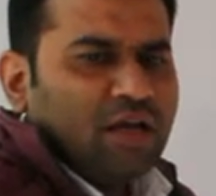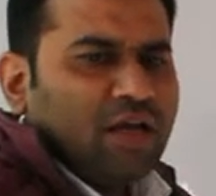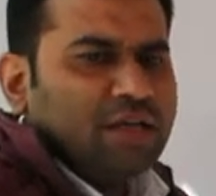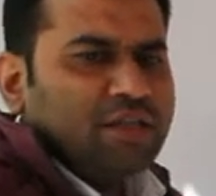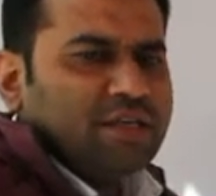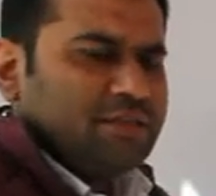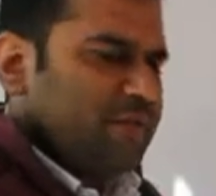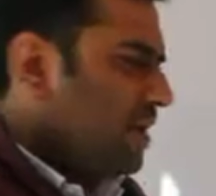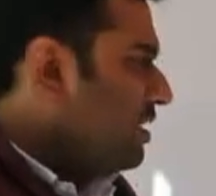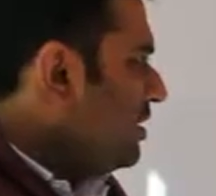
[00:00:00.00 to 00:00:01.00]
In this
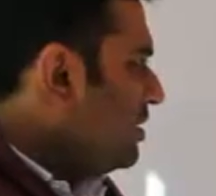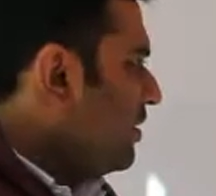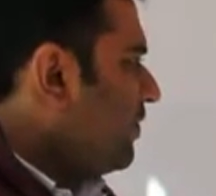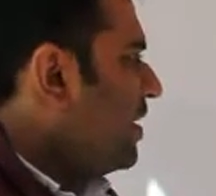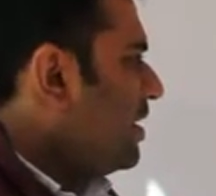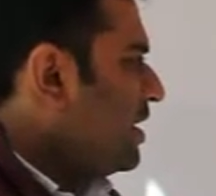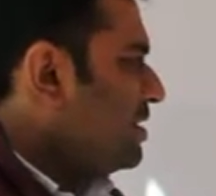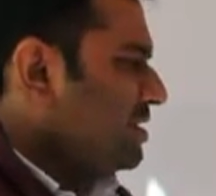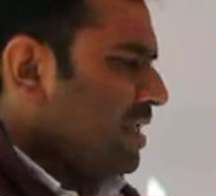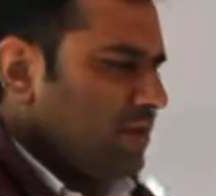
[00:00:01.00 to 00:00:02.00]
way, the
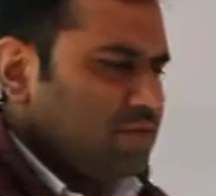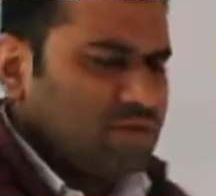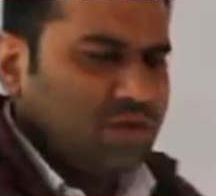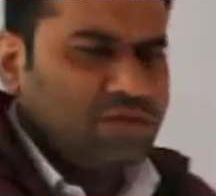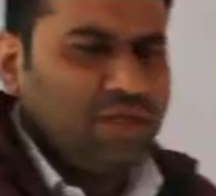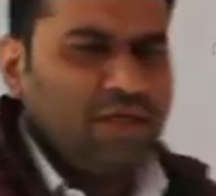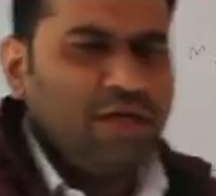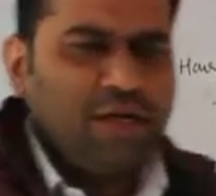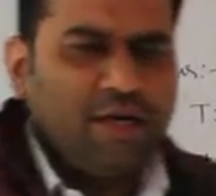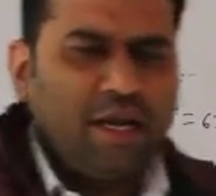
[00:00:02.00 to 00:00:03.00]
various types of the
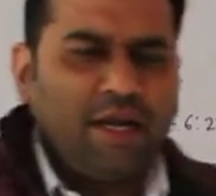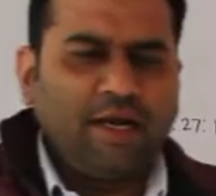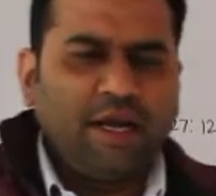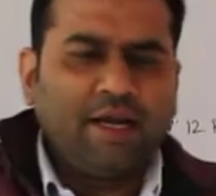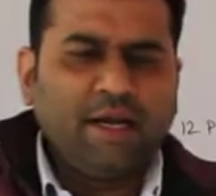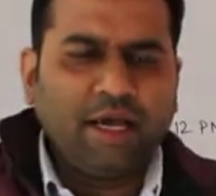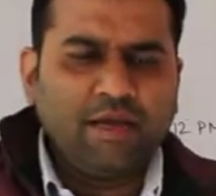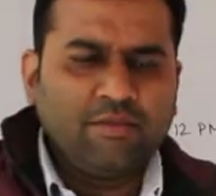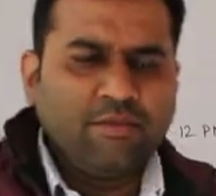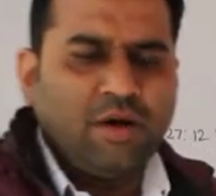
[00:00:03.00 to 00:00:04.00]
date and
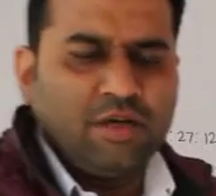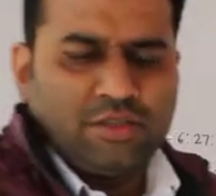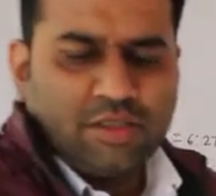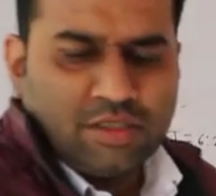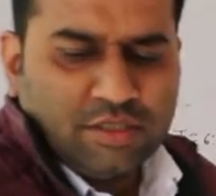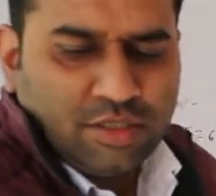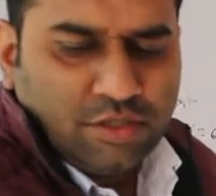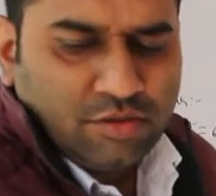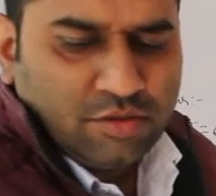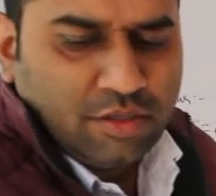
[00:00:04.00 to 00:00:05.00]
time functions
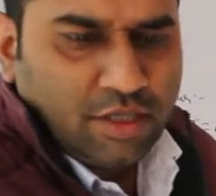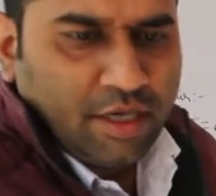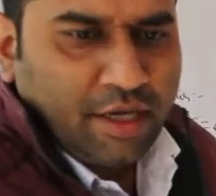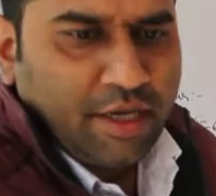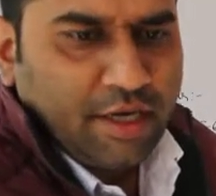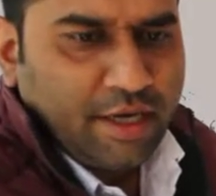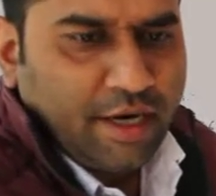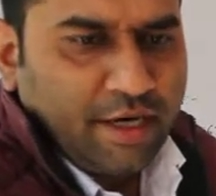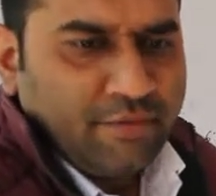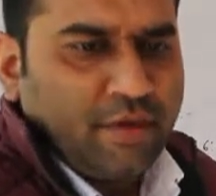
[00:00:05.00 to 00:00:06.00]
used in a
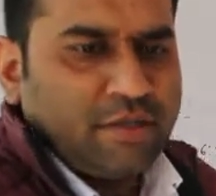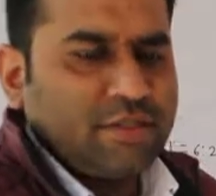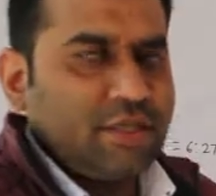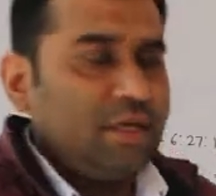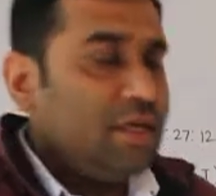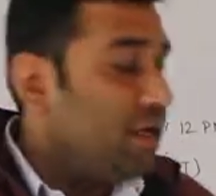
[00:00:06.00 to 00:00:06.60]
date function.